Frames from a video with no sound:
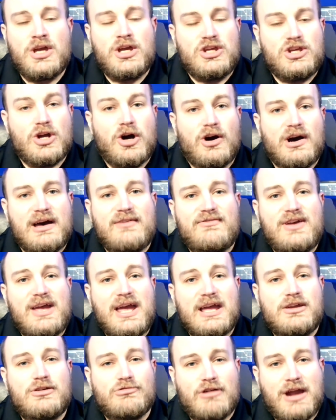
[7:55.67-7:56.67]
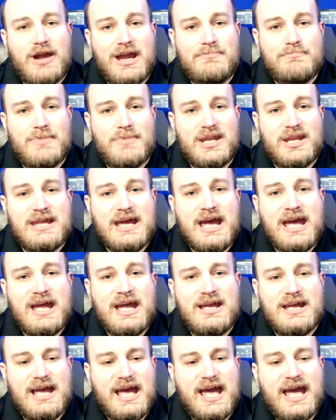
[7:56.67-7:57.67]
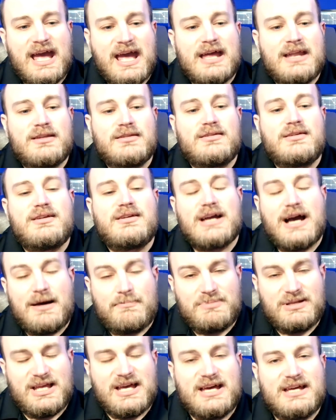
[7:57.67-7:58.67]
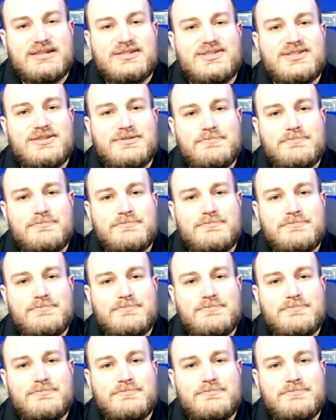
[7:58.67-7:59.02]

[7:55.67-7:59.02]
Y'all have a great Monday, and God bless.